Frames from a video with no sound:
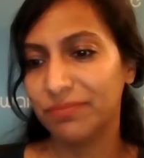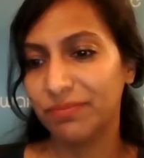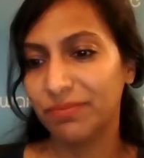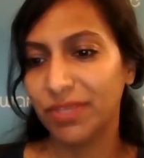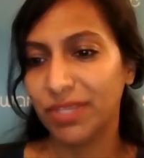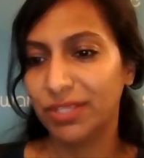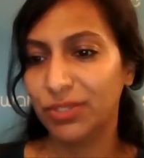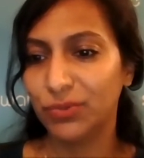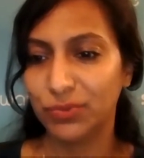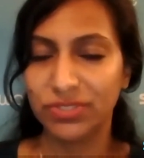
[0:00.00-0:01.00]

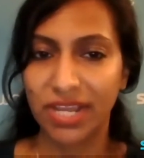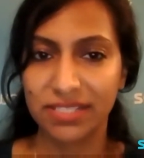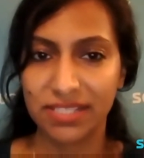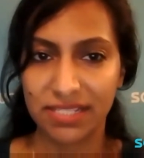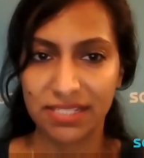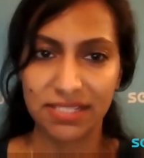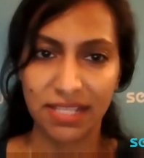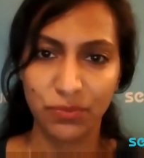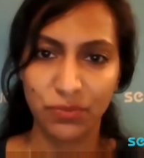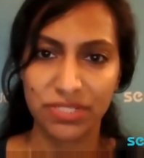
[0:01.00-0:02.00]
new trend
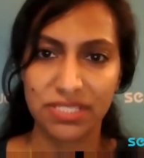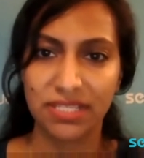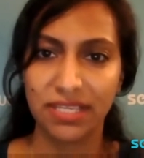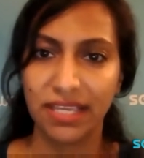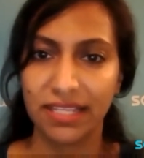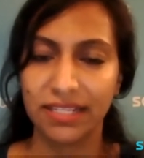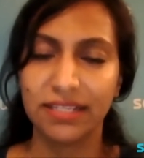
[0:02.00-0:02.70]
that we're seeing. And